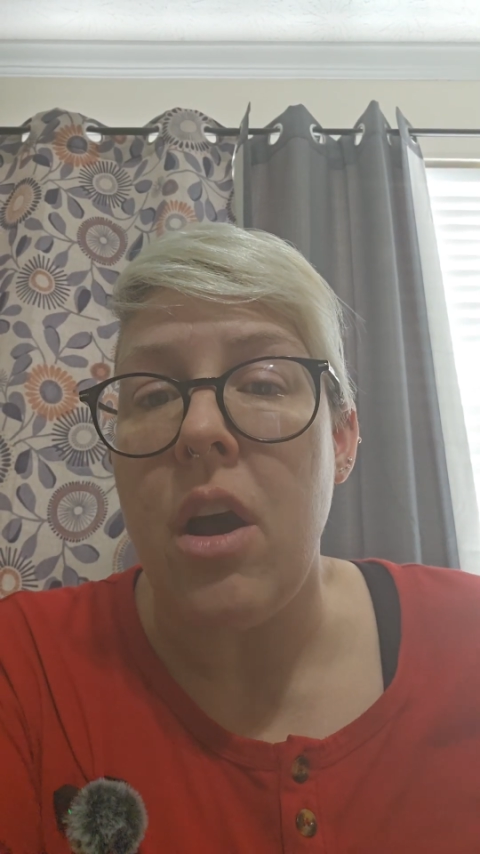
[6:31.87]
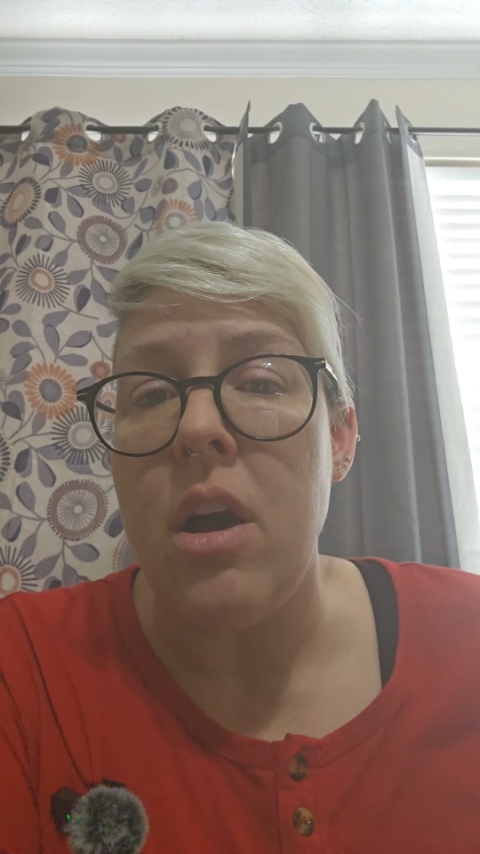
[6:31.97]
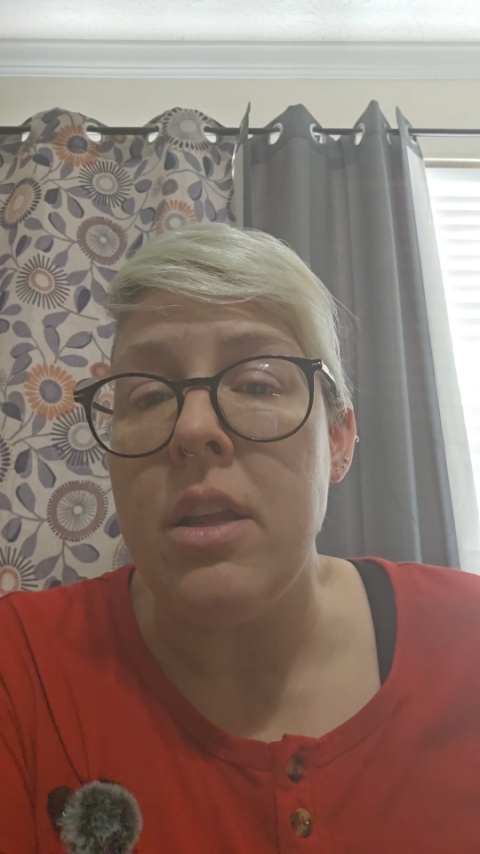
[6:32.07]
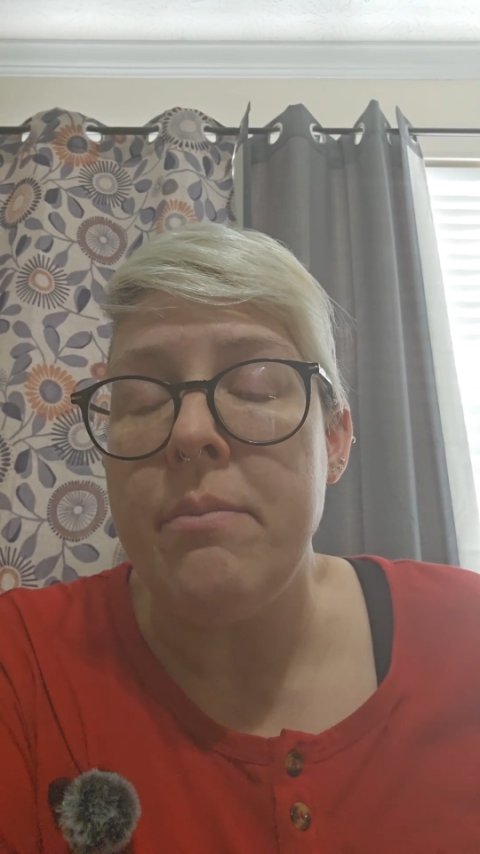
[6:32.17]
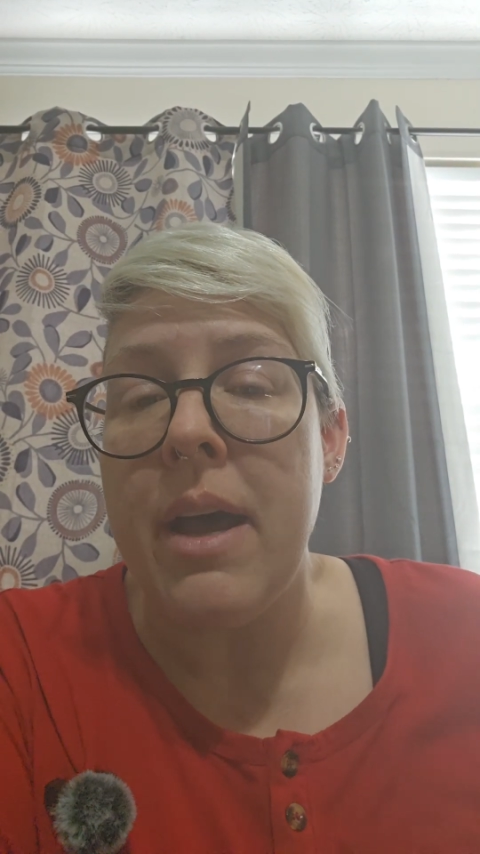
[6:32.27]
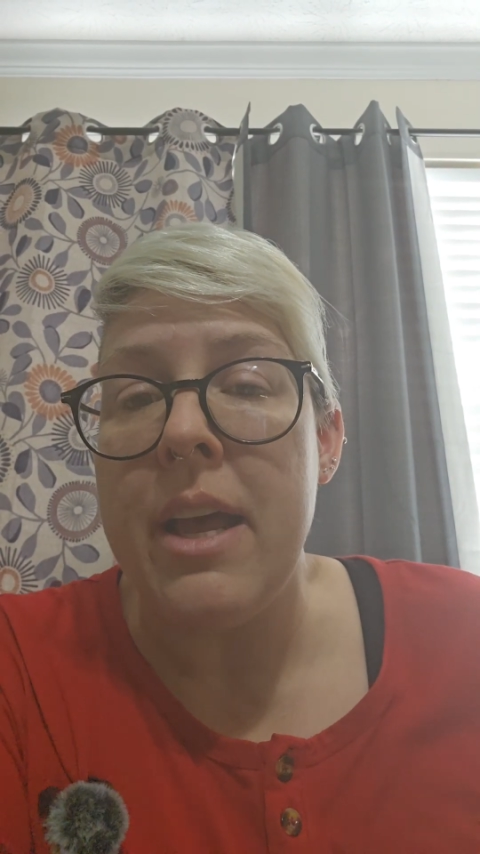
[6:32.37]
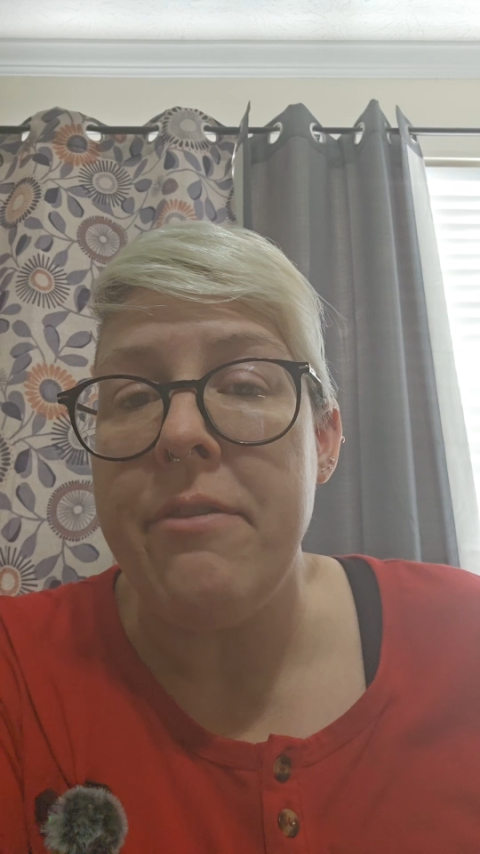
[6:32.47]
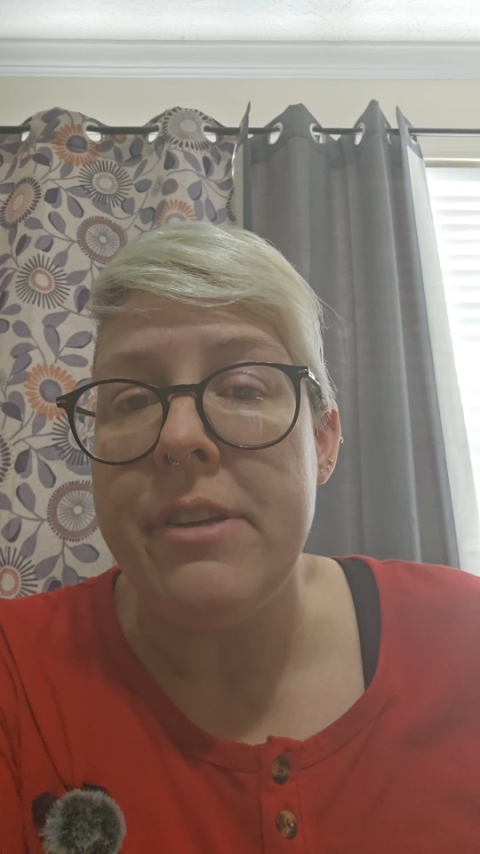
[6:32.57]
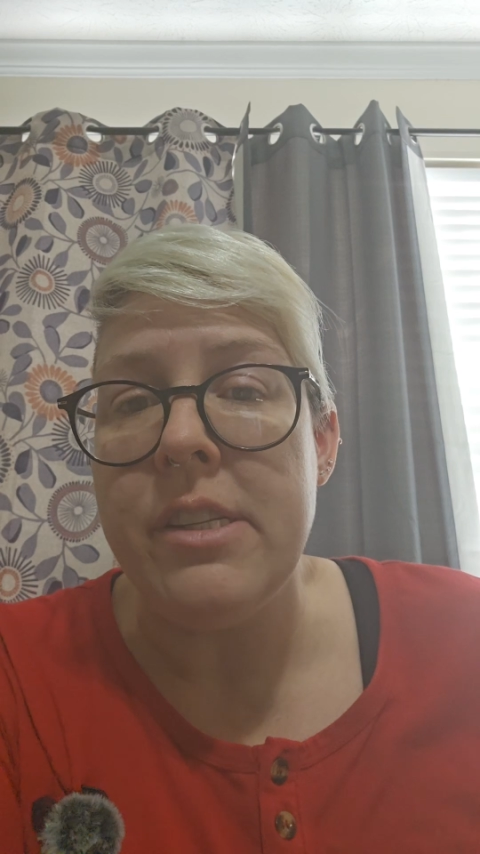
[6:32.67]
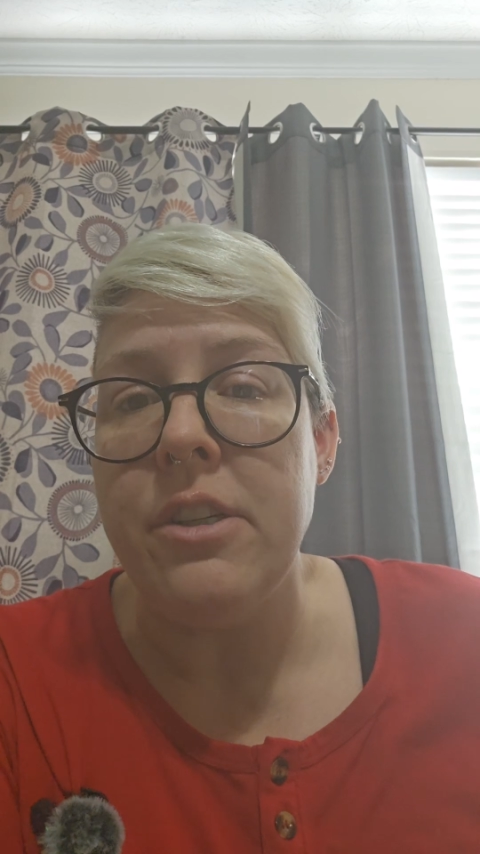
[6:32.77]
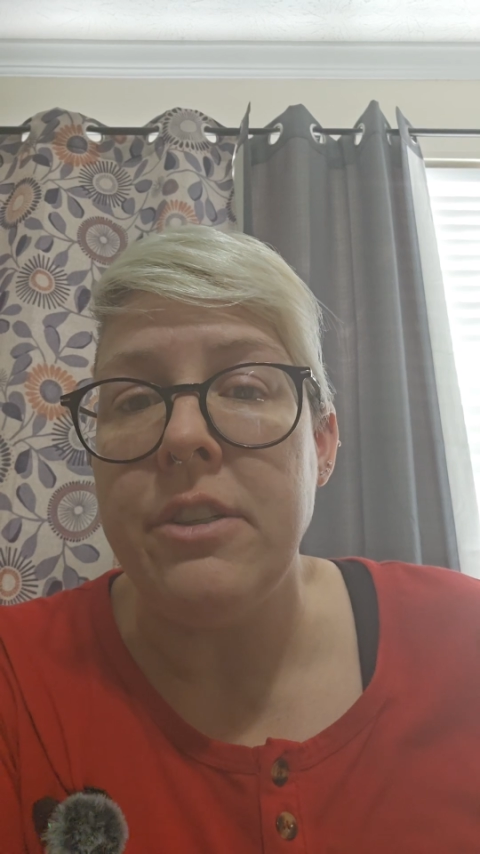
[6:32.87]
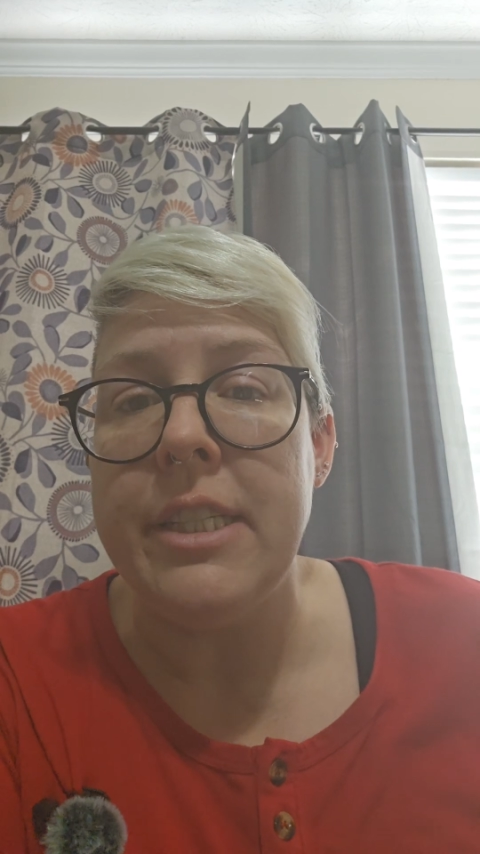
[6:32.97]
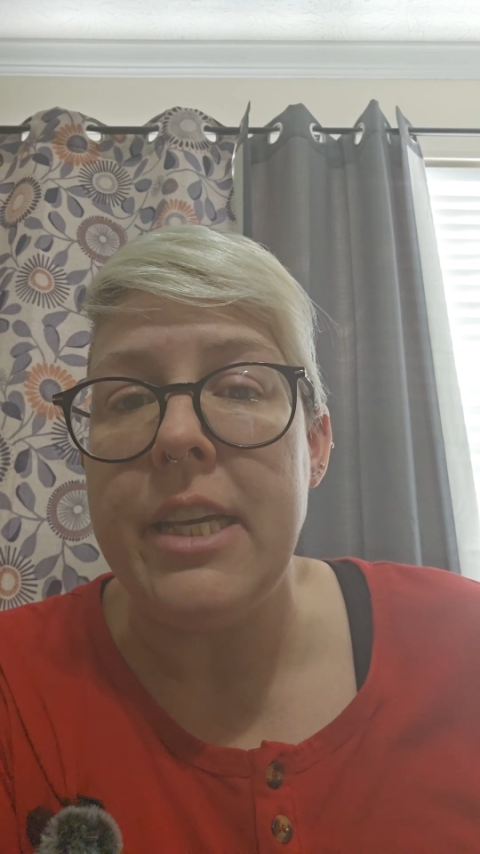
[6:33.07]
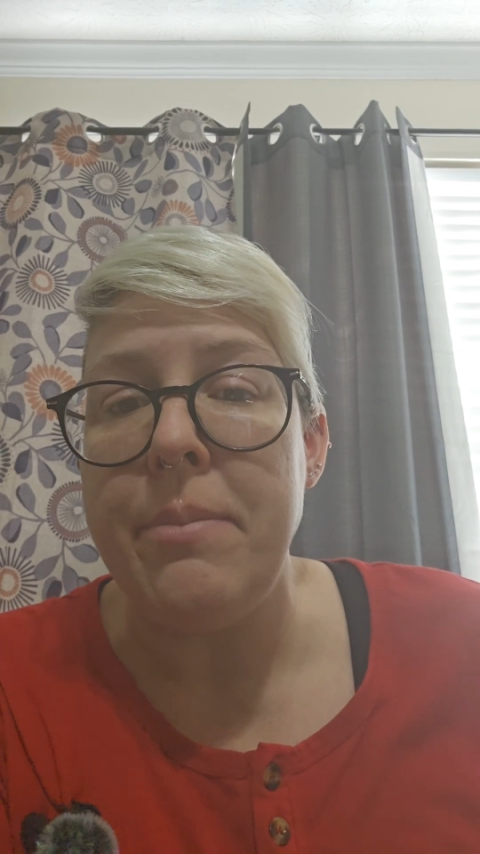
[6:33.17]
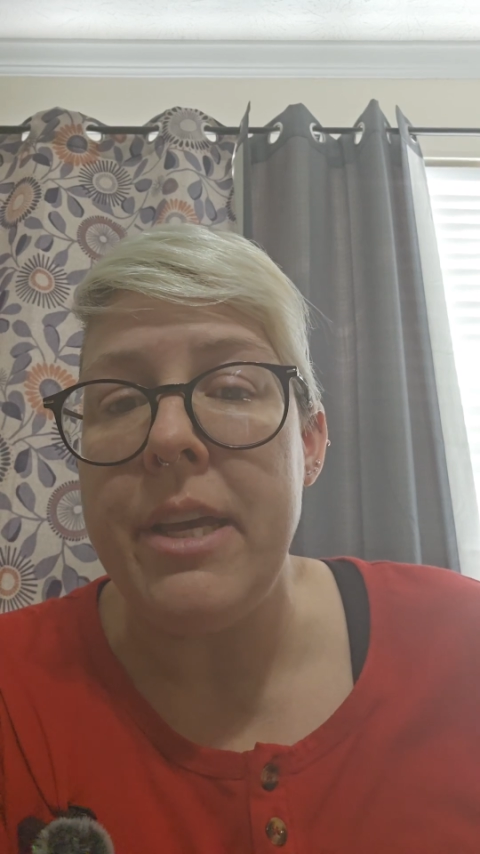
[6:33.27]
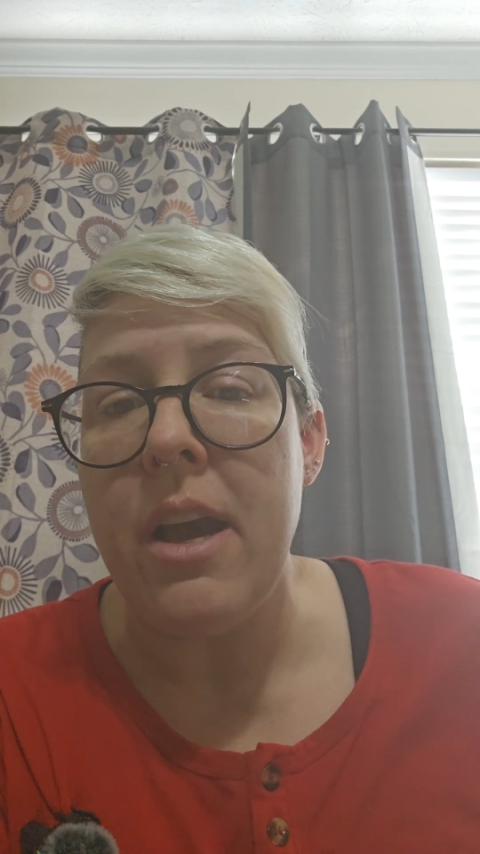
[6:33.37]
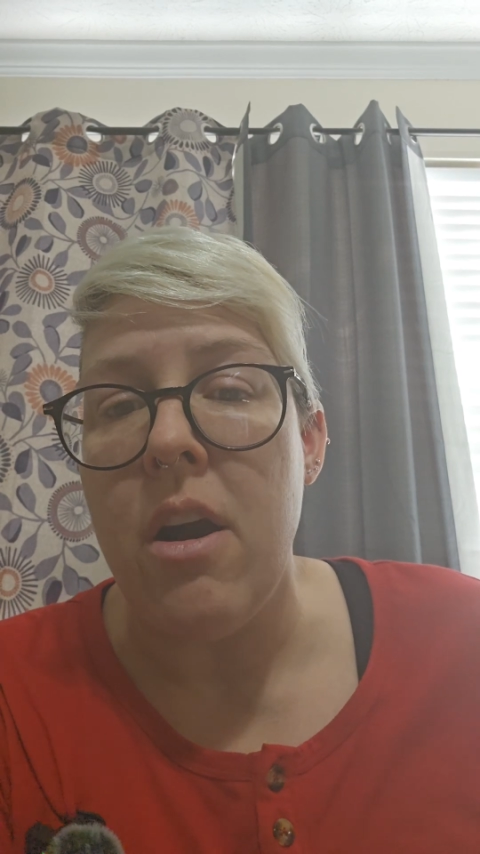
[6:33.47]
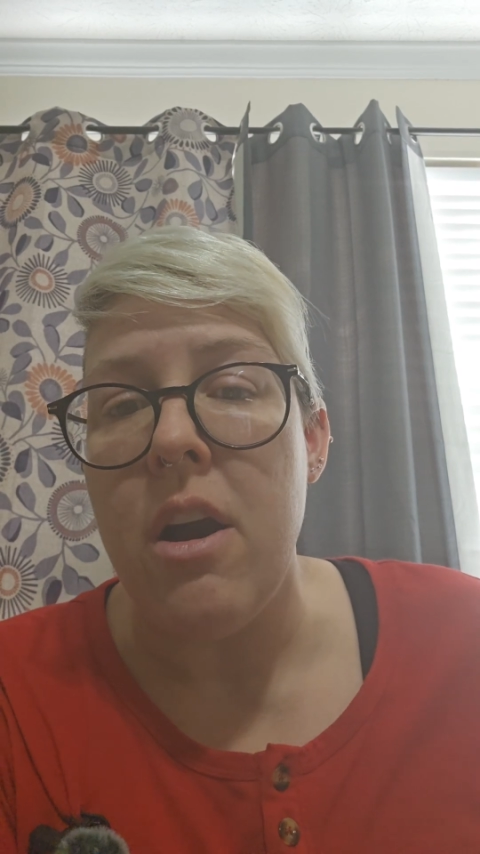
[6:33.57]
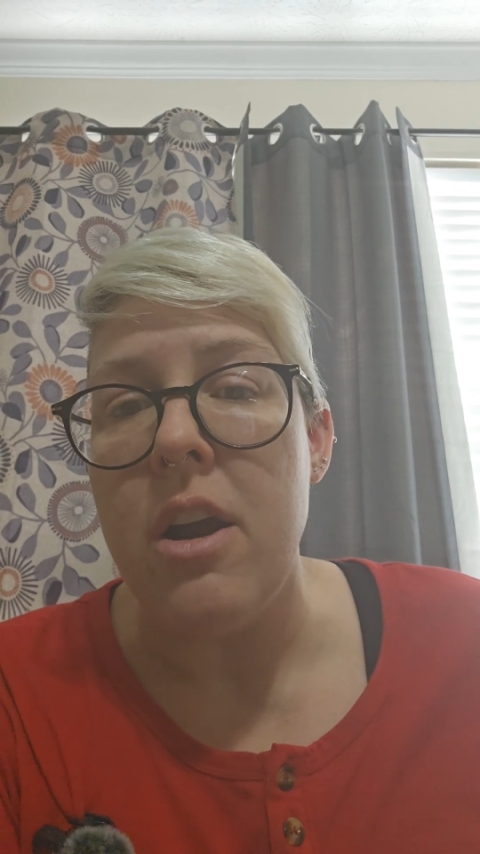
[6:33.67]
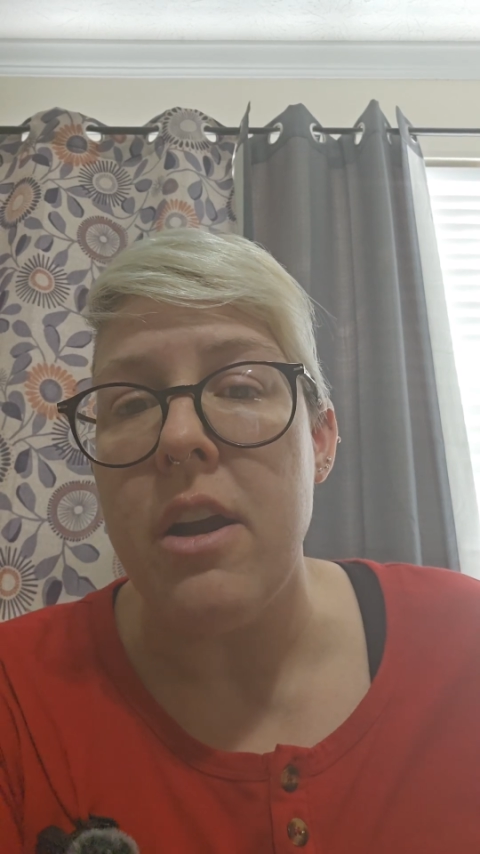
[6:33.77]
on my physical
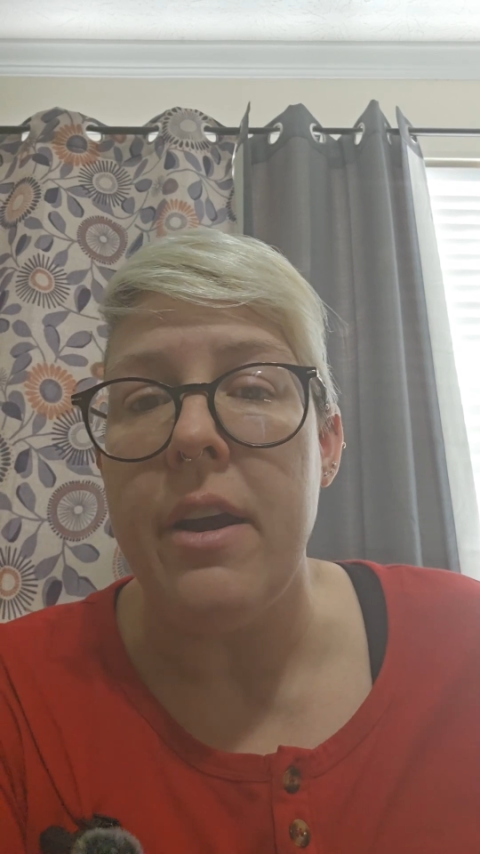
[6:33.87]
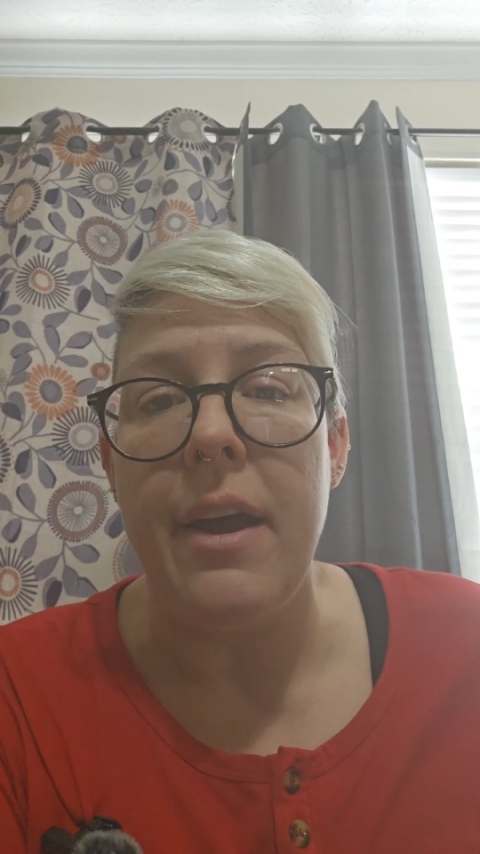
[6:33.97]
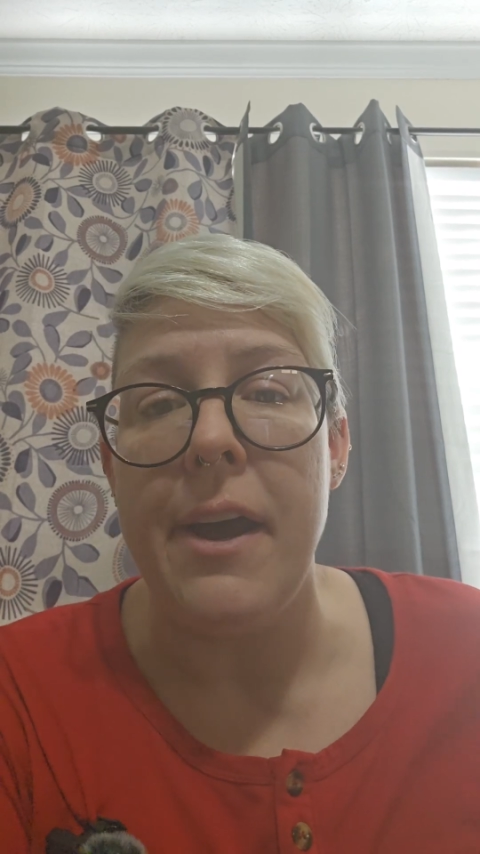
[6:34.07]
TBR.